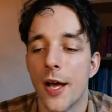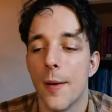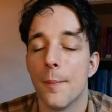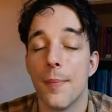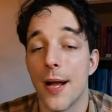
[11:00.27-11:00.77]

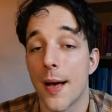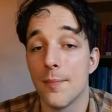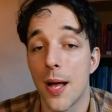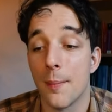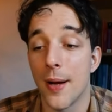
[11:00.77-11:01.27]
blah,
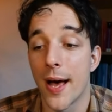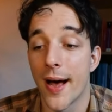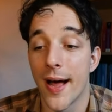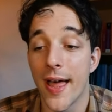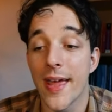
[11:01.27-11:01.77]
blah,
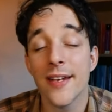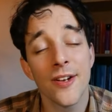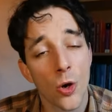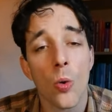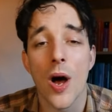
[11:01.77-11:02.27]
blah and
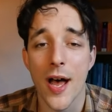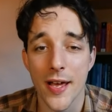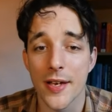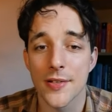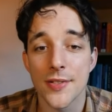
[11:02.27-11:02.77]

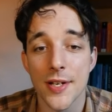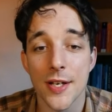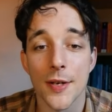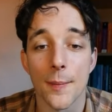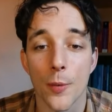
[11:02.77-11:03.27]
quiet
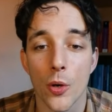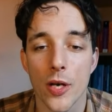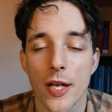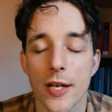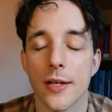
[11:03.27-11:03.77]
in the
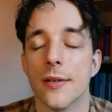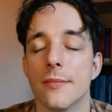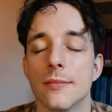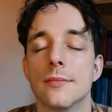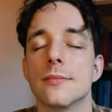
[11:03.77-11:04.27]
morning.
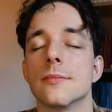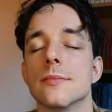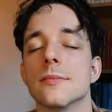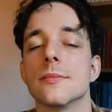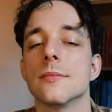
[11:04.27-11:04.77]

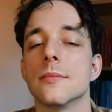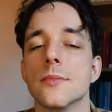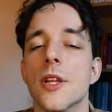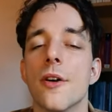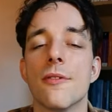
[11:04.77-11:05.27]

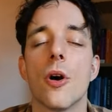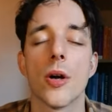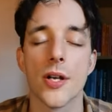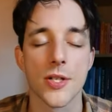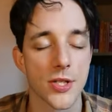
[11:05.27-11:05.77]
The
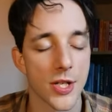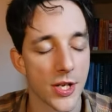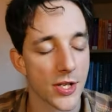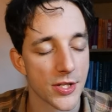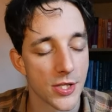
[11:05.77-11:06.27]
forest
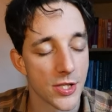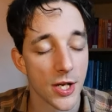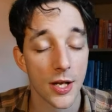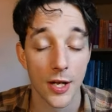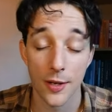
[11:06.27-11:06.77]
is
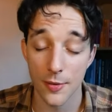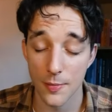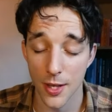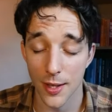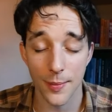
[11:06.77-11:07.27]

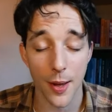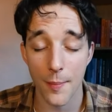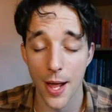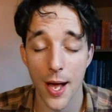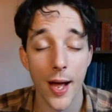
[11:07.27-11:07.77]
blah, blah,
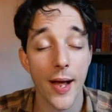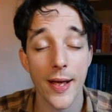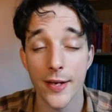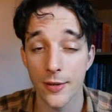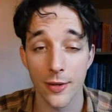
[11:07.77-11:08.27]
blah
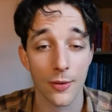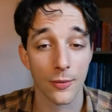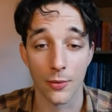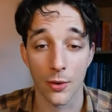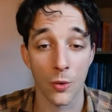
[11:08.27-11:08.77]
and
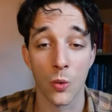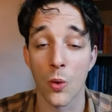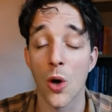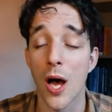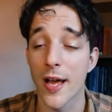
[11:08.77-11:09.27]

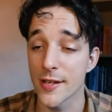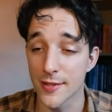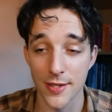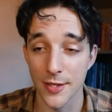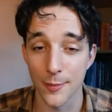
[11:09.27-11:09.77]
quiet
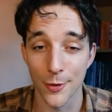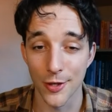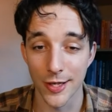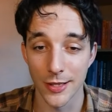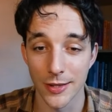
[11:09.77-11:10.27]
in the
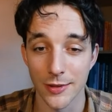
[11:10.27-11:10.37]
morning.